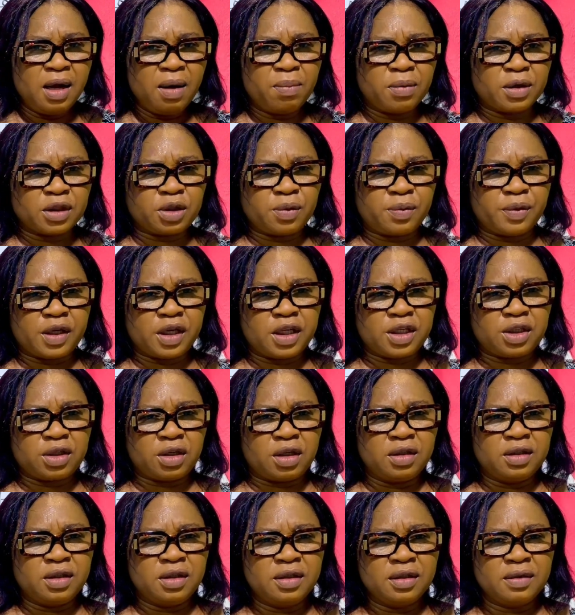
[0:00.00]

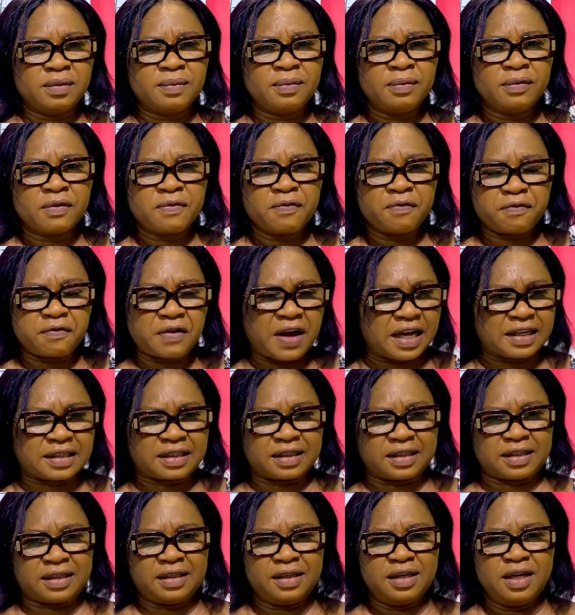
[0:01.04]
multiplication,
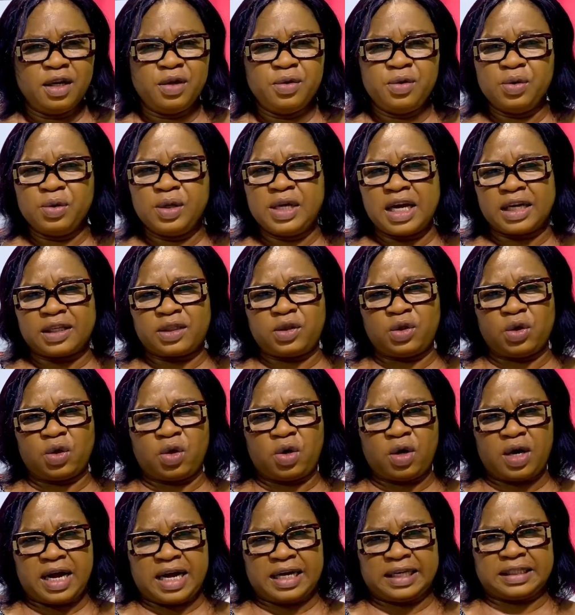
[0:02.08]
fast, you get
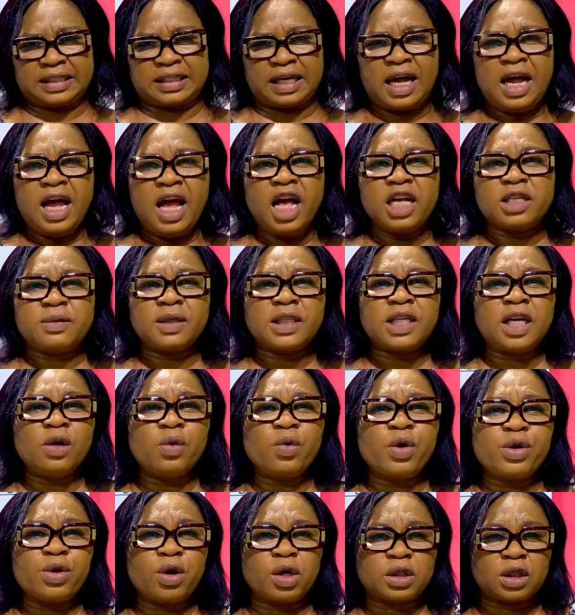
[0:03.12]
your answer. Especially
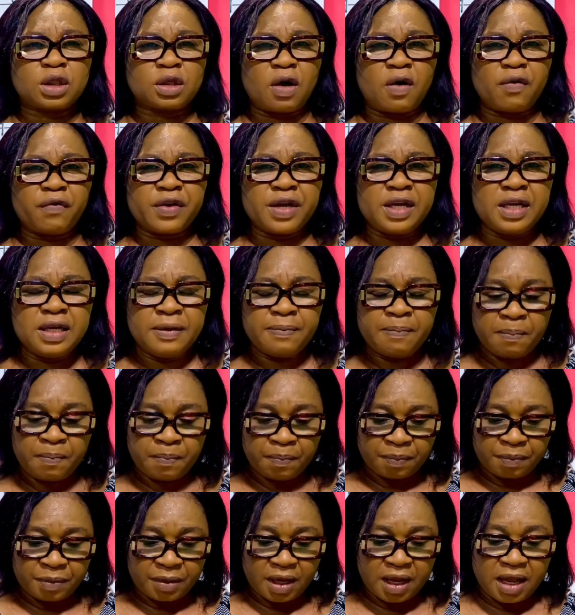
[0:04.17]
when you're
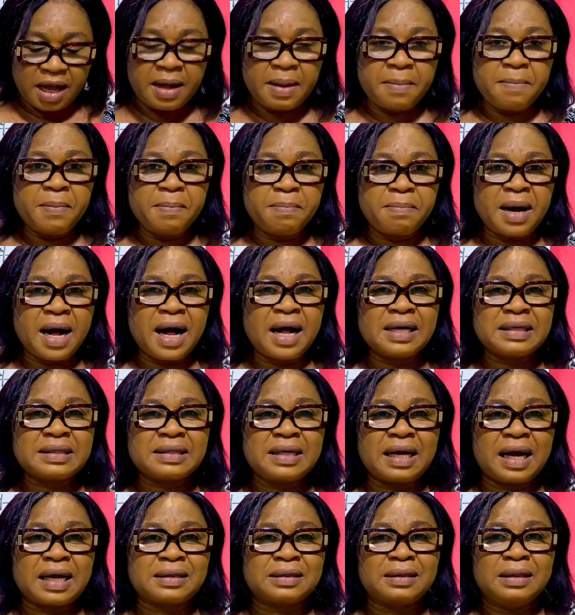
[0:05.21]
solving maths
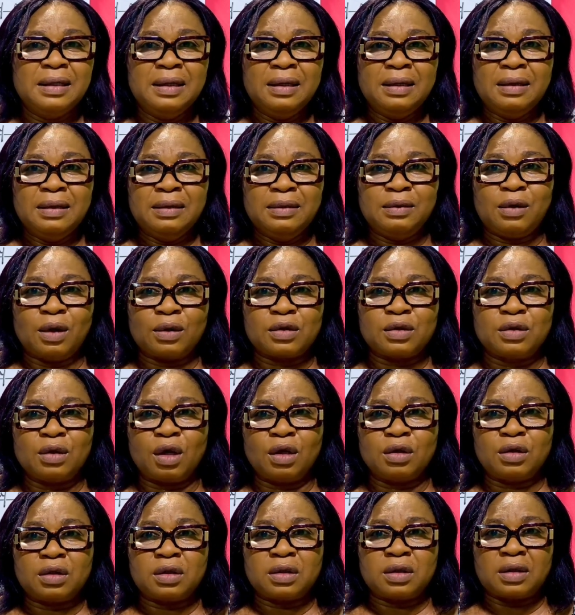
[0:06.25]
that does
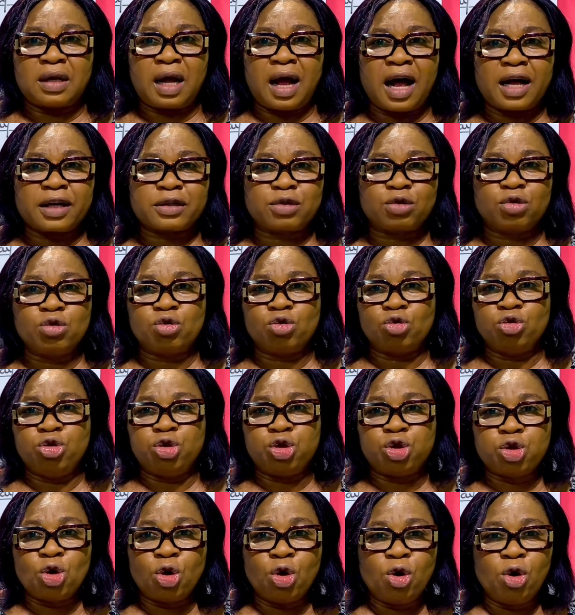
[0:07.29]
not ask you to
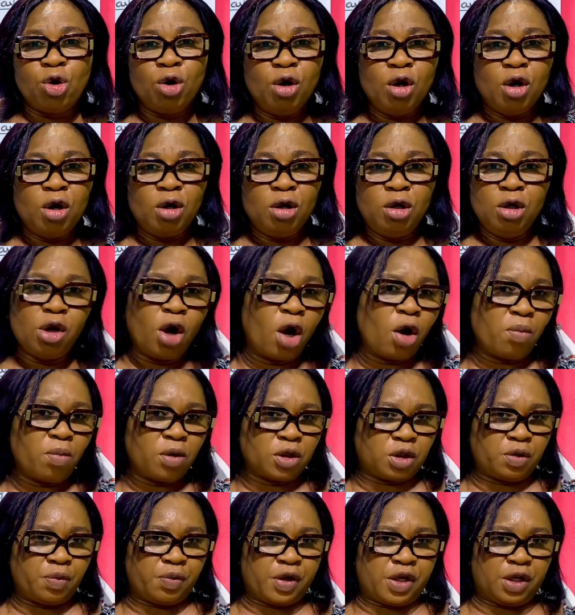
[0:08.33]
show long
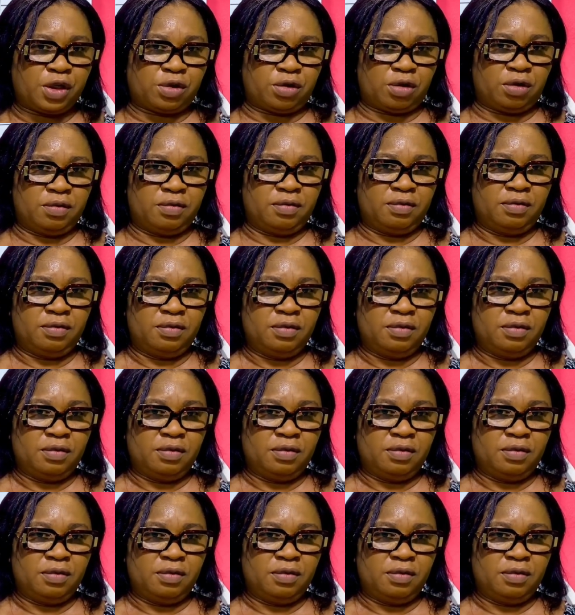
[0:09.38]
multiplication.